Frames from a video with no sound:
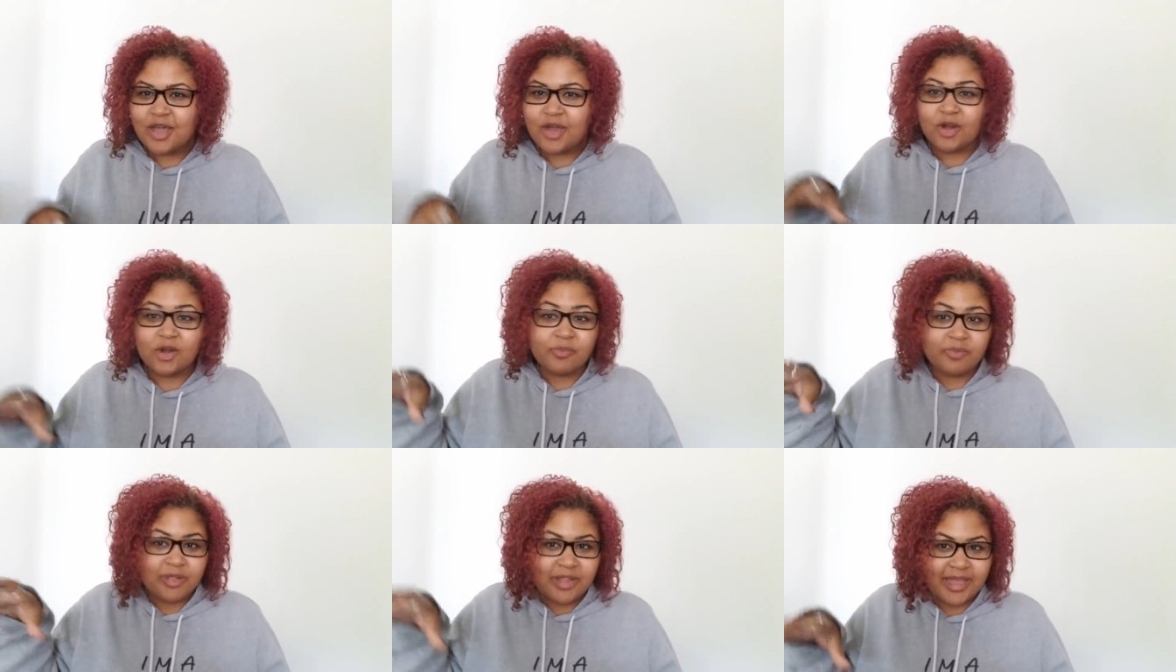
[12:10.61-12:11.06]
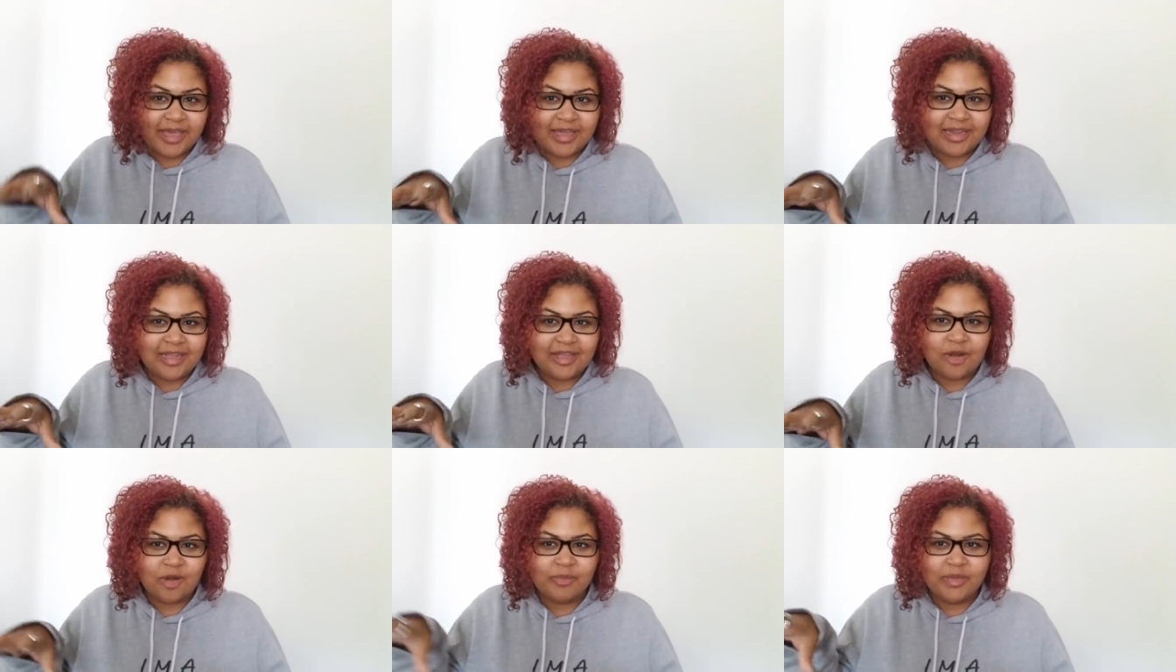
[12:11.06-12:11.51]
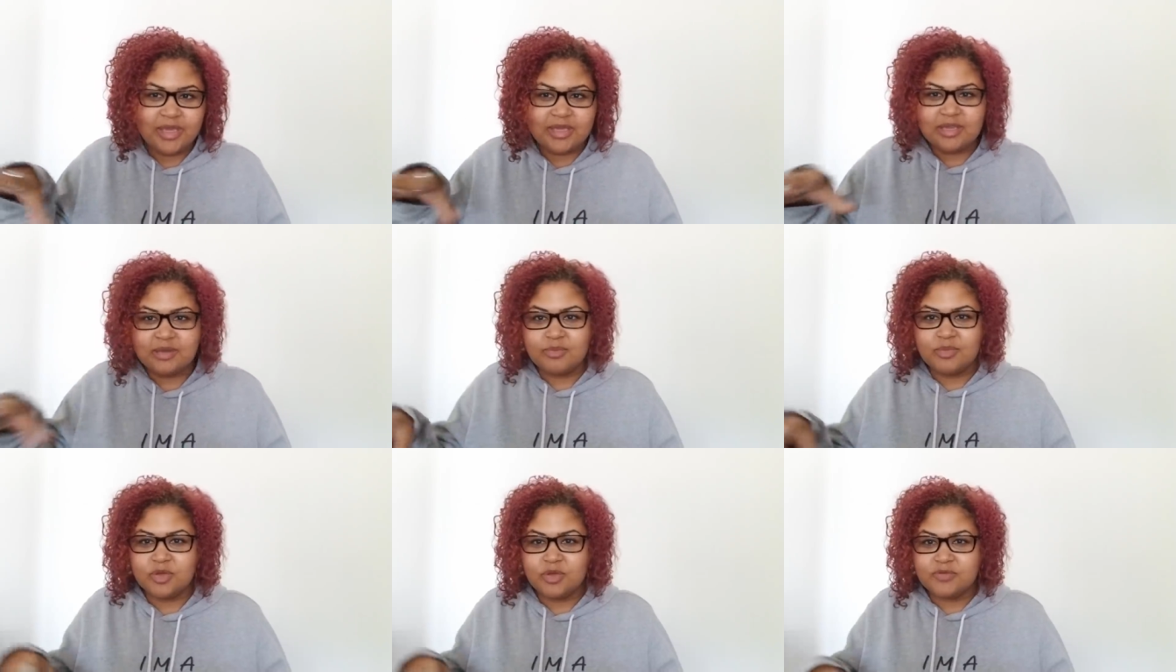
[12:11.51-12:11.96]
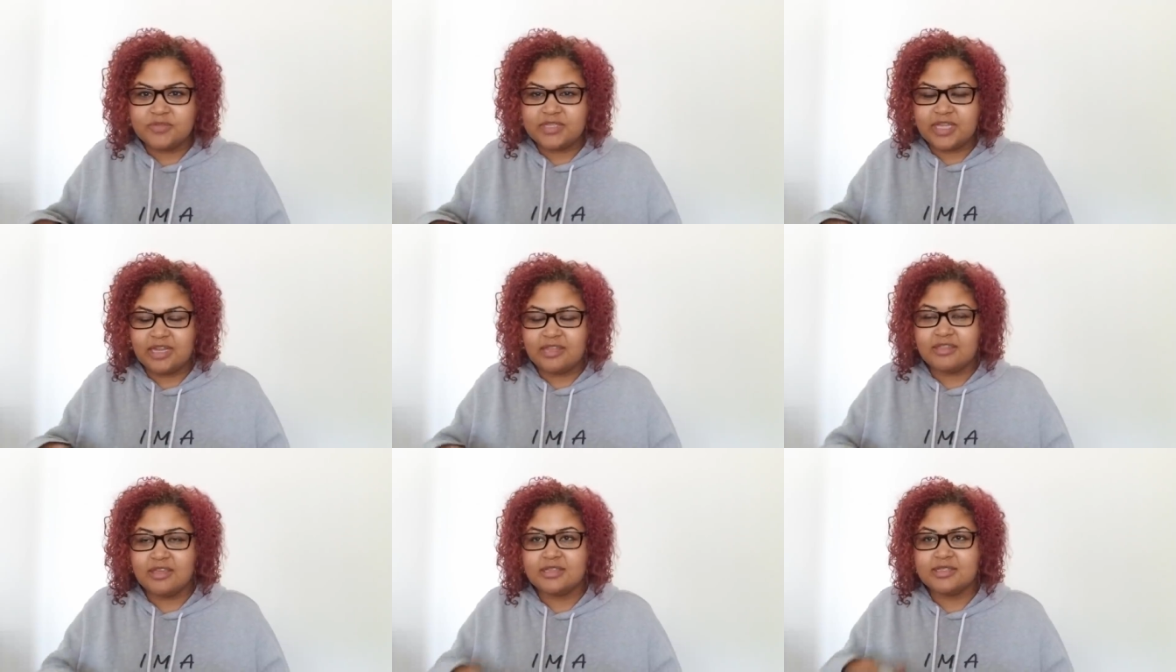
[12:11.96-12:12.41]
or planning or making moves,
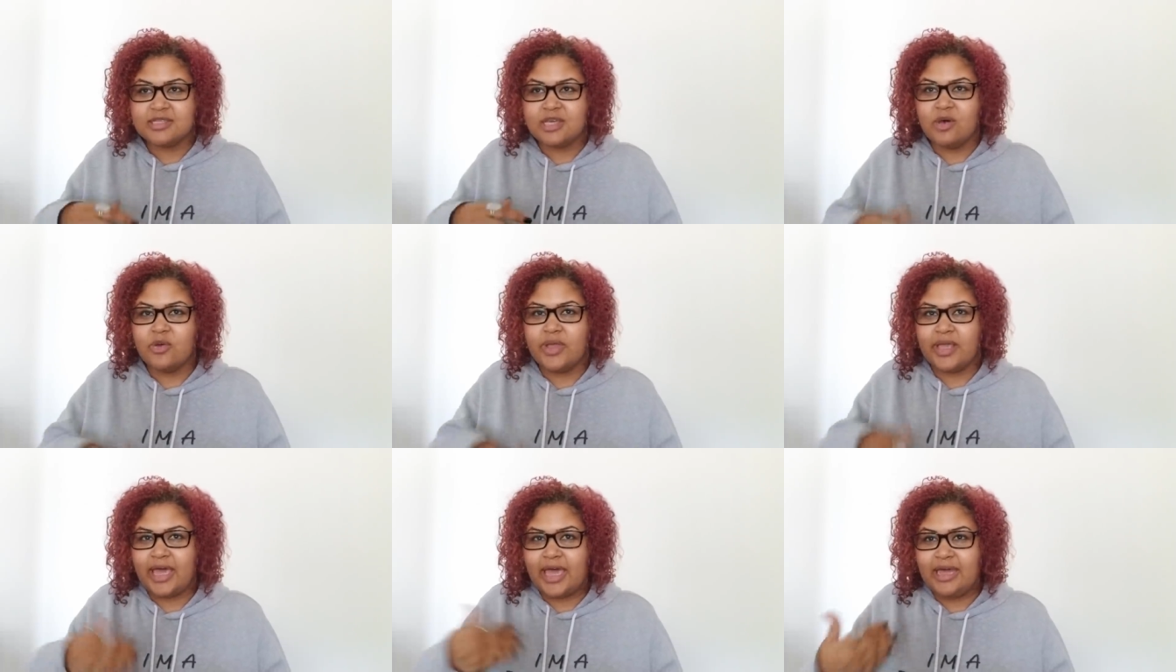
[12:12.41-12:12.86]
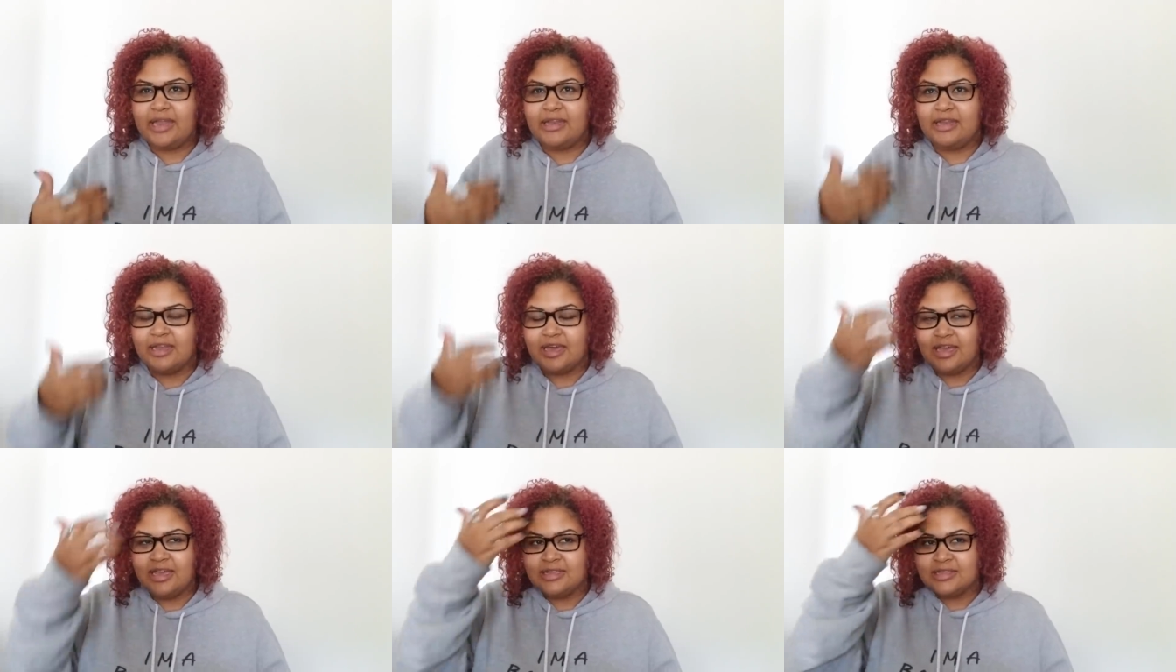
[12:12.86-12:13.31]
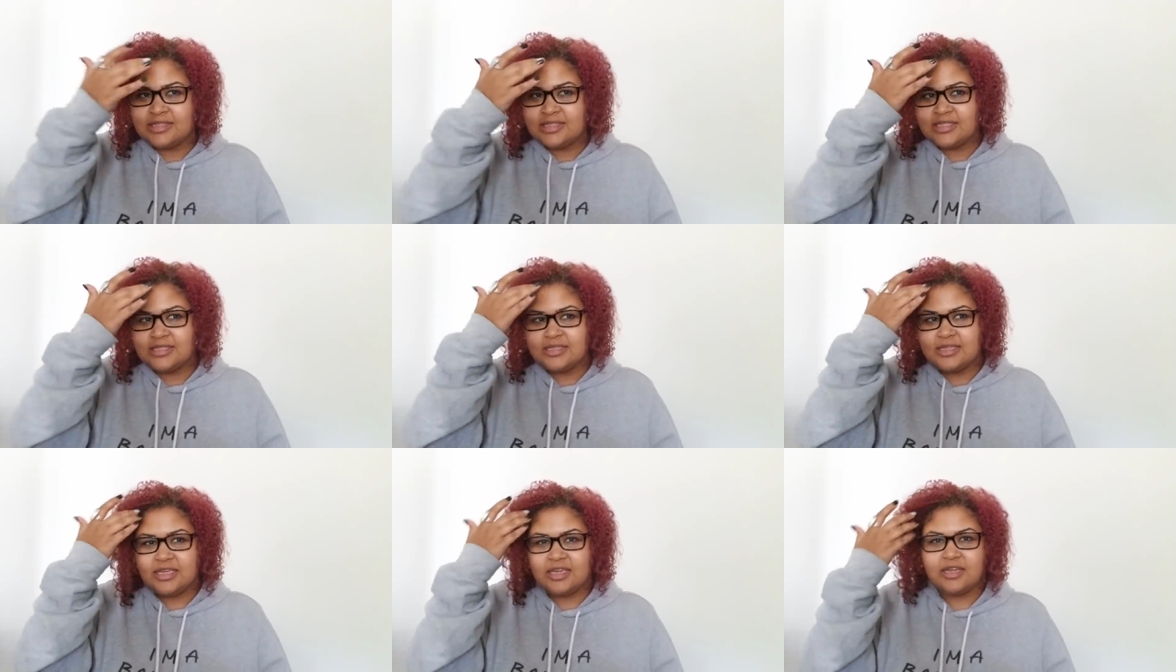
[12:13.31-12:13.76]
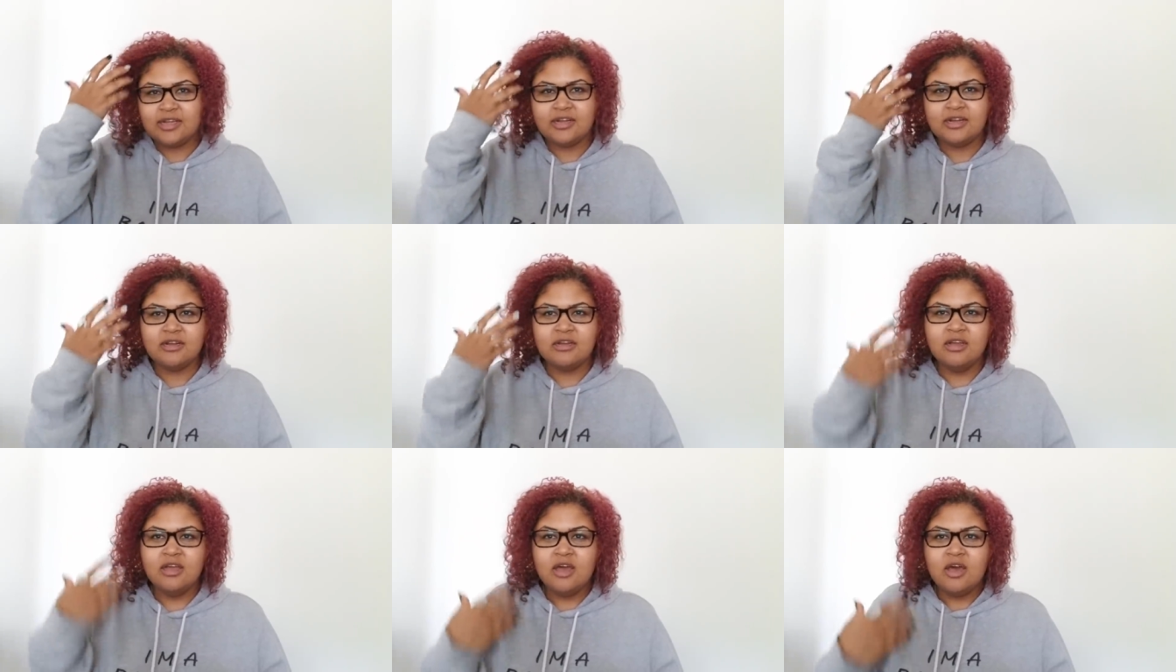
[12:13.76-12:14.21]
getting things going at night
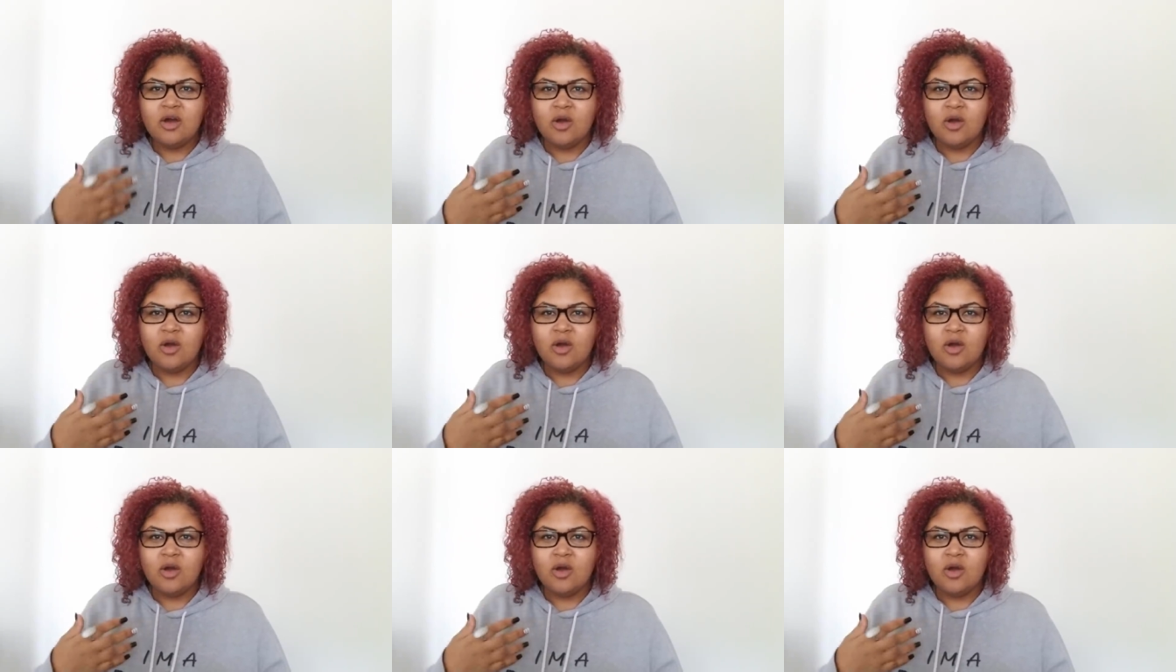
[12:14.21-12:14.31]
here,